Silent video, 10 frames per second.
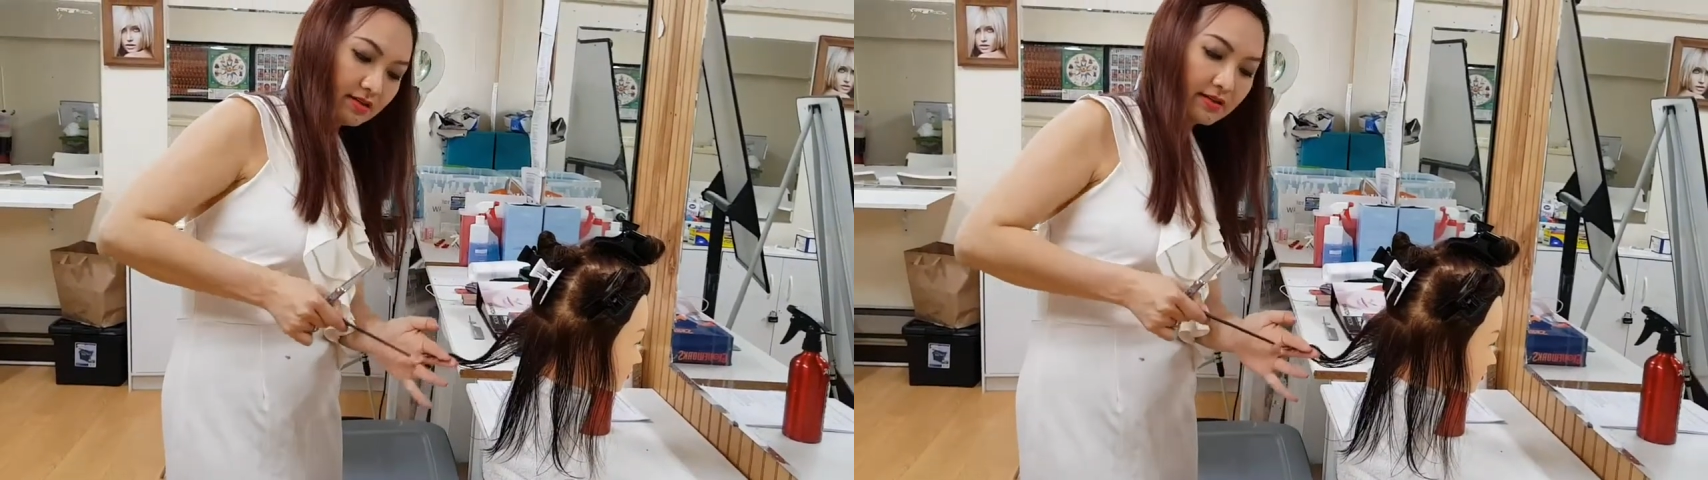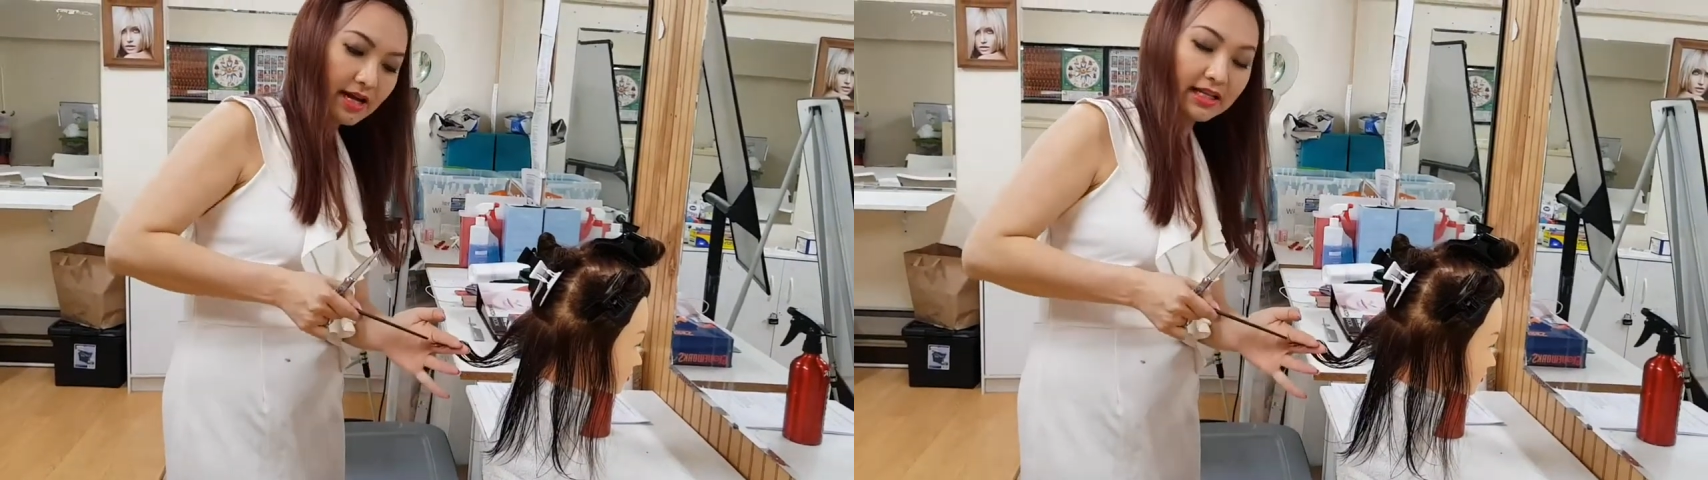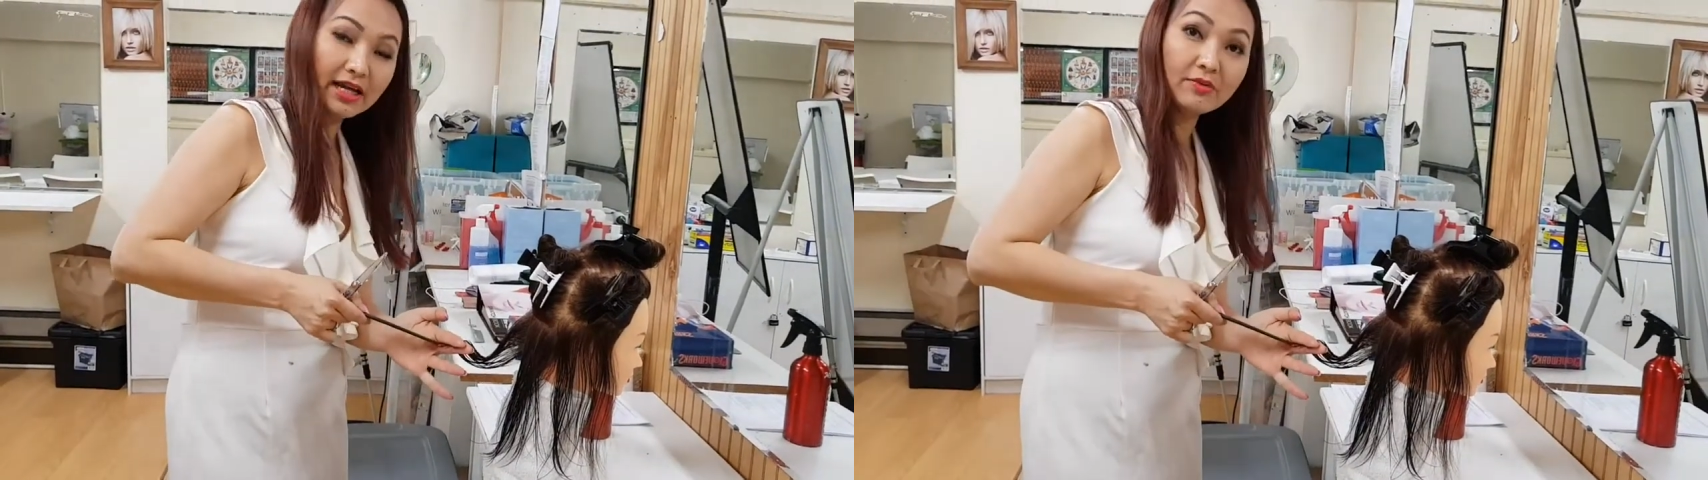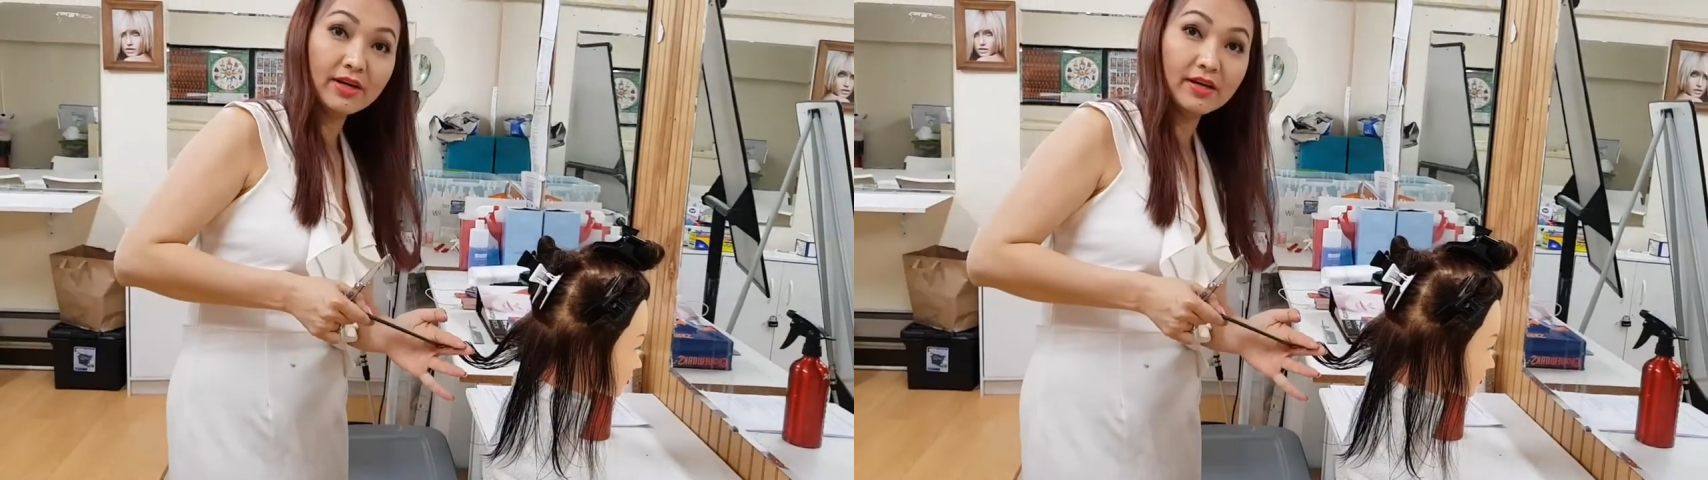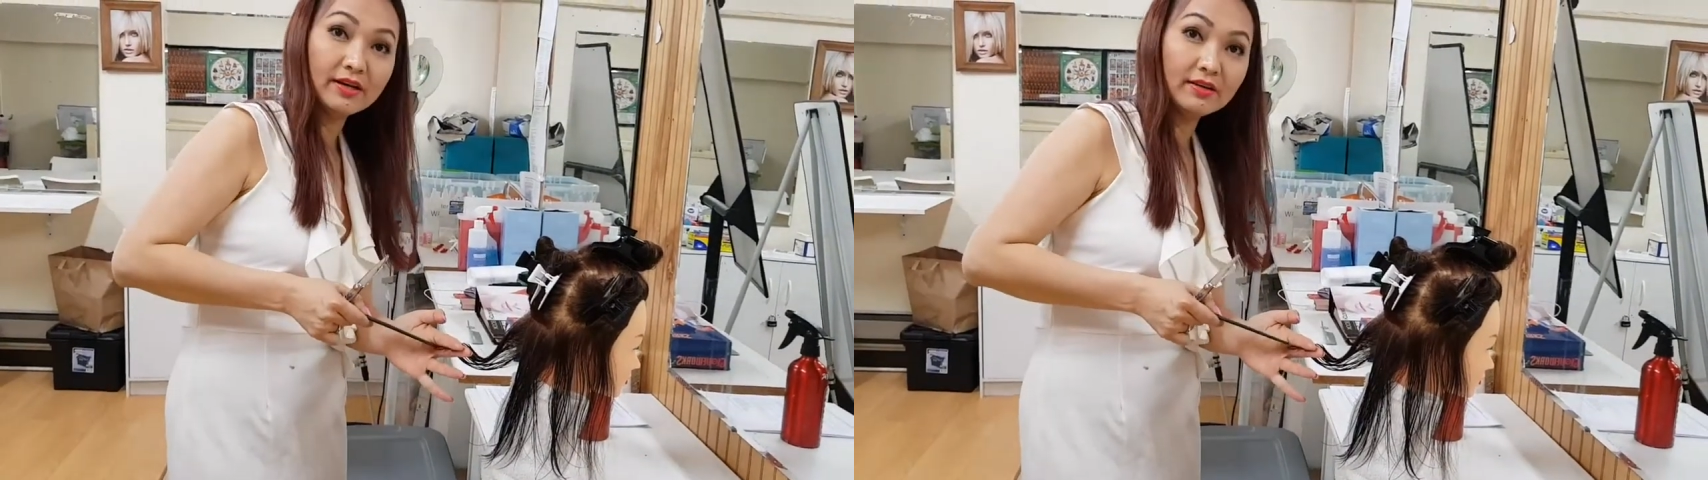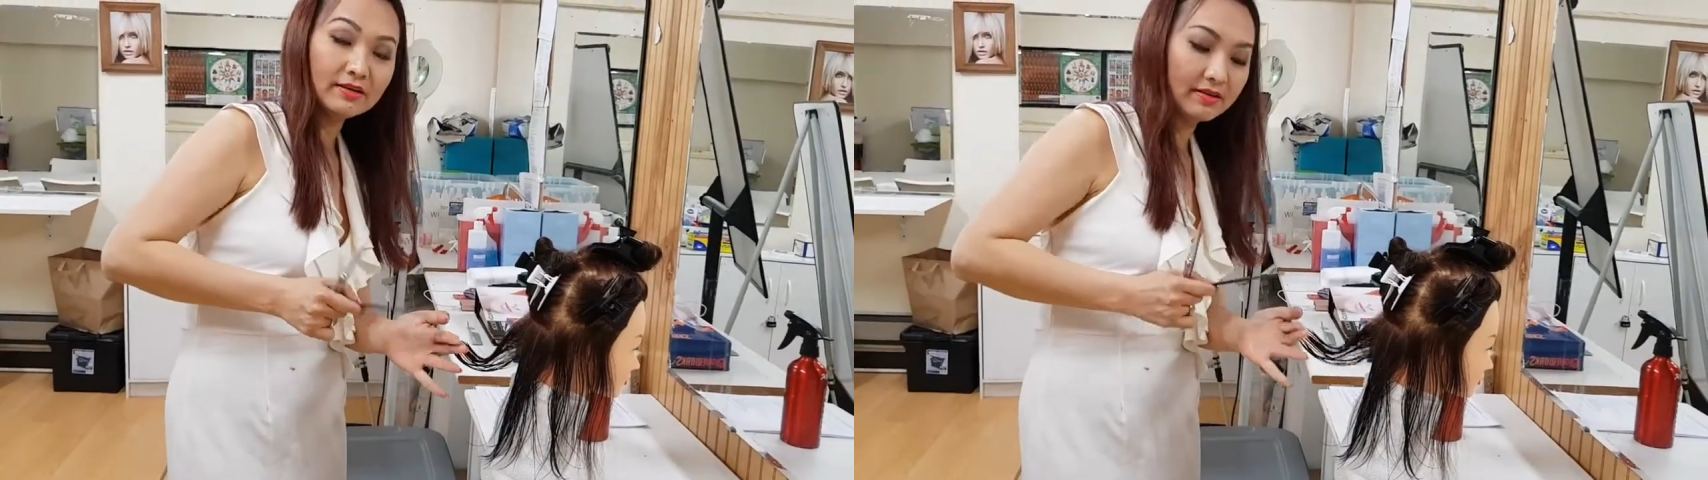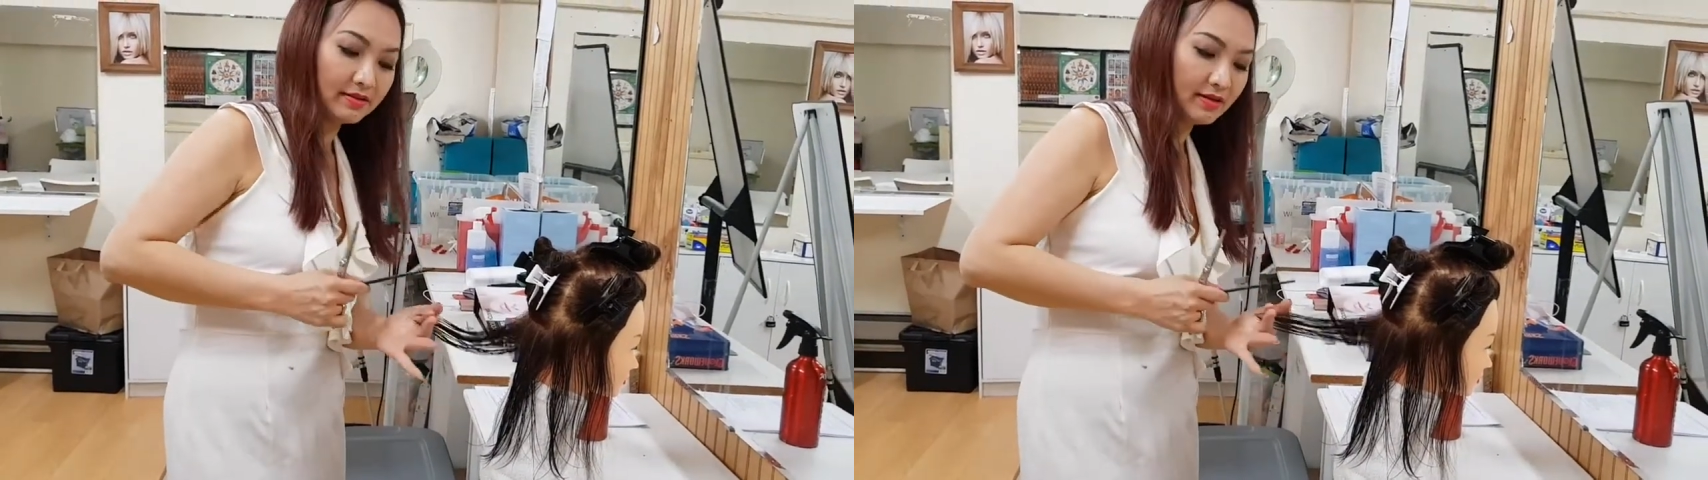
Guideline right here, and